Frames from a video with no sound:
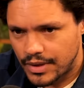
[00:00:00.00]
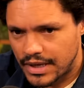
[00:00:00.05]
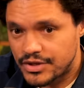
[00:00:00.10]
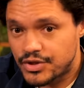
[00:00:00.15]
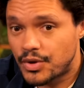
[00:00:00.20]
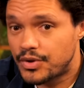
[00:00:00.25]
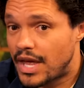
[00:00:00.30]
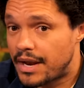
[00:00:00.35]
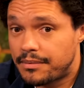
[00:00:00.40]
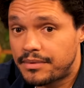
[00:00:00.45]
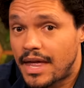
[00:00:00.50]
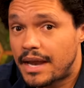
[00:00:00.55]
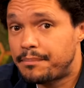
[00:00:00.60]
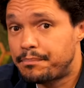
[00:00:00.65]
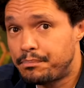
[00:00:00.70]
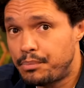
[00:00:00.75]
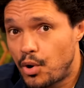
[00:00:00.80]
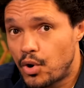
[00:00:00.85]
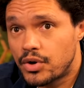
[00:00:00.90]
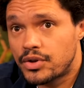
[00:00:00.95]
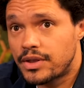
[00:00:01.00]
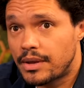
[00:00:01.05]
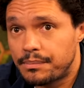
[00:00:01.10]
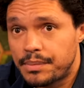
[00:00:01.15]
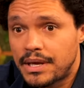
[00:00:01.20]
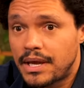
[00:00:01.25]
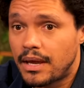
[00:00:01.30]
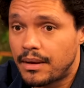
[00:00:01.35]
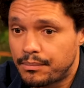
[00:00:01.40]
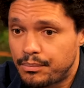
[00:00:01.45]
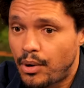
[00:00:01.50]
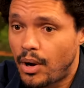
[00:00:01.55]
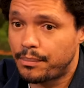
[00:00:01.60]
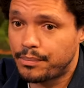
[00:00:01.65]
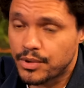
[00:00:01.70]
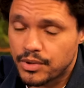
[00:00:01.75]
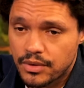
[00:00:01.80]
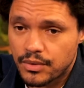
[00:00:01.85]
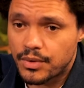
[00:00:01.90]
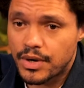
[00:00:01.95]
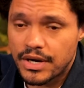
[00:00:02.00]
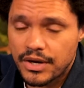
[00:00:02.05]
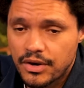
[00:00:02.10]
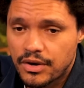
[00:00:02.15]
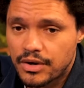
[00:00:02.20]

And, and so that, that book that became popular really